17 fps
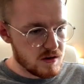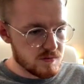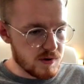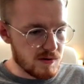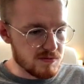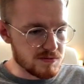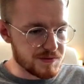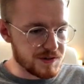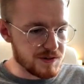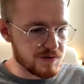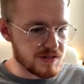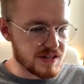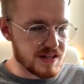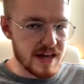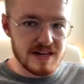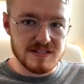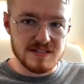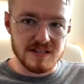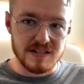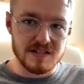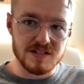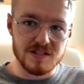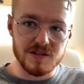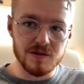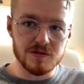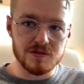Probably using that as an
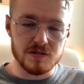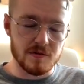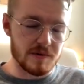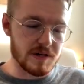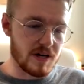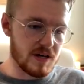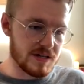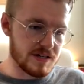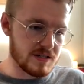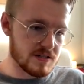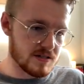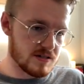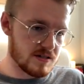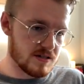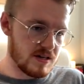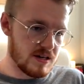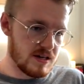excuse, to be honest,